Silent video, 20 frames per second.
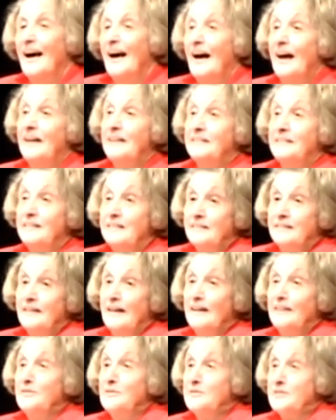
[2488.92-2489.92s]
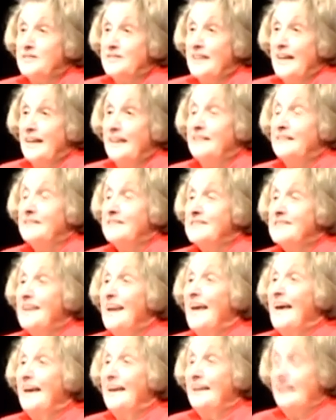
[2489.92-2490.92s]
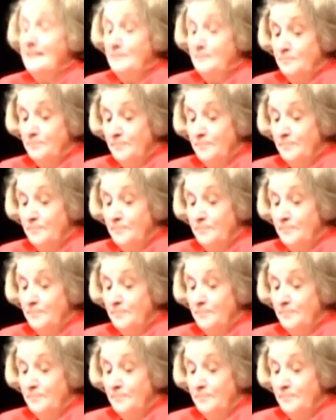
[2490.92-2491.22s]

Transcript: I didn't understand the slang.